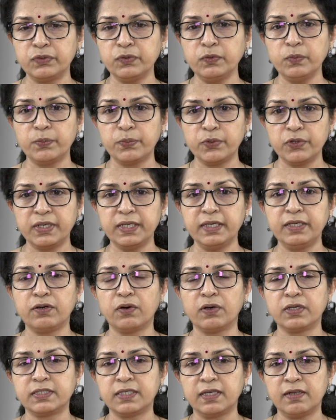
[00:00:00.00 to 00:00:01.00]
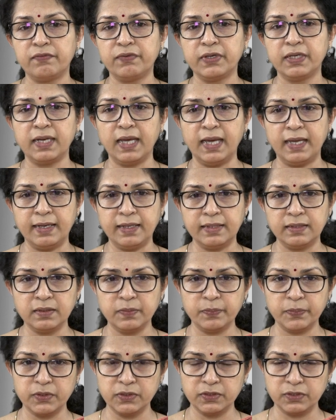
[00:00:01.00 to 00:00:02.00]
to putting yourself in another
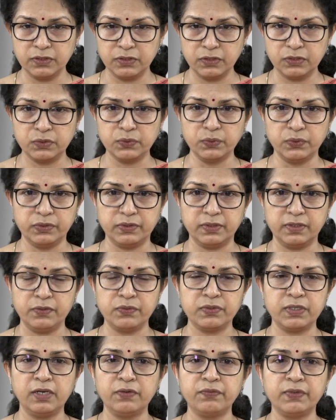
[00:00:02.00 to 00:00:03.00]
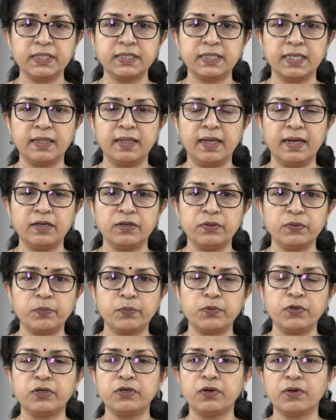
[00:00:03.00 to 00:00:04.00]
person's shoes. Usually, we say that you
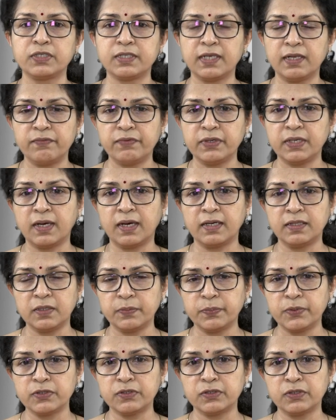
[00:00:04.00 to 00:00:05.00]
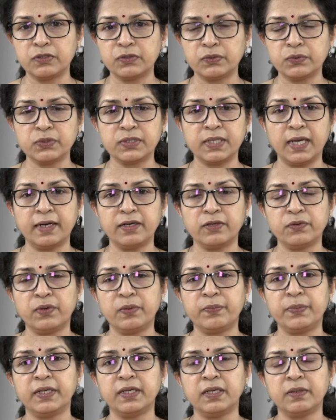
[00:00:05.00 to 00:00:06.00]
put yourself in other person's shoes, that you will
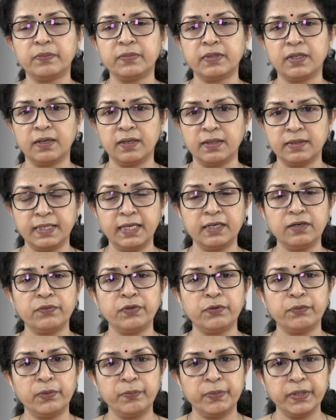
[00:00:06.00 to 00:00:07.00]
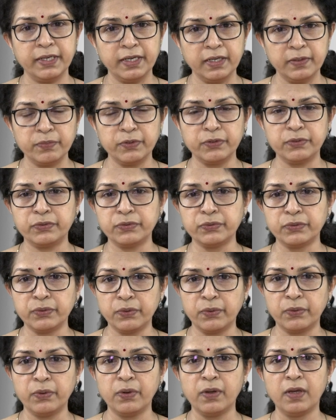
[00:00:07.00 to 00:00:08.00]
be then we will be able to
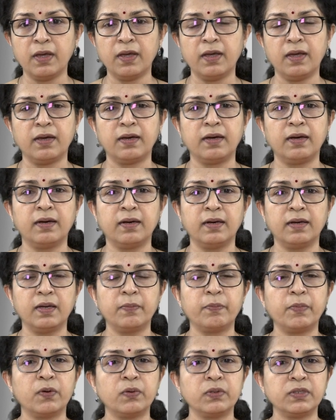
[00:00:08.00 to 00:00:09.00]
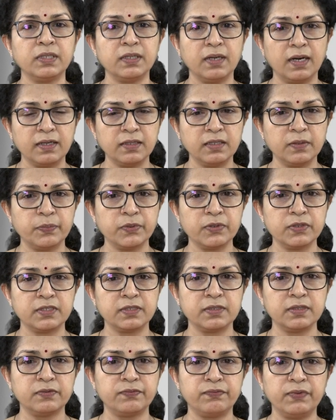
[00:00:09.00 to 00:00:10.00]
know about the other
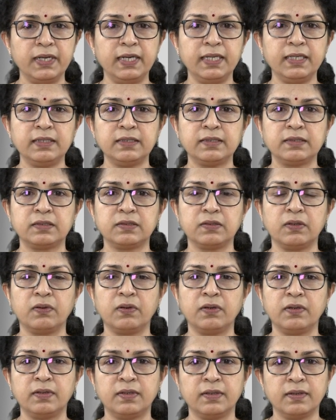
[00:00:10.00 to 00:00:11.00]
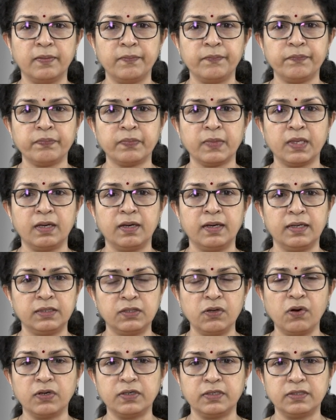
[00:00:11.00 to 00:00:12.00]
person's feelings or
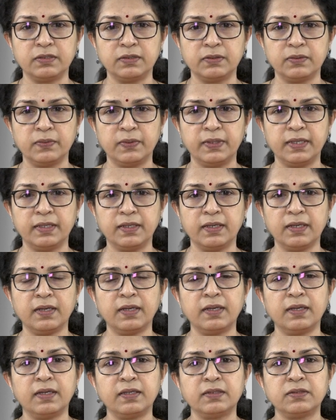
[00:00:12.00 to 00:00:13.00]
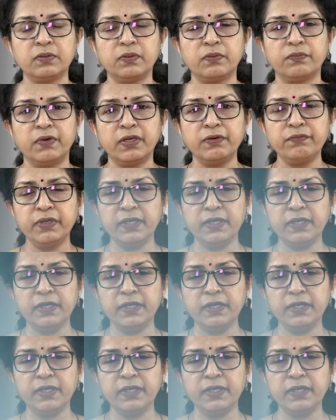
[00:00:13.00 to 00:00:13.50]
thoughts. Okay, so when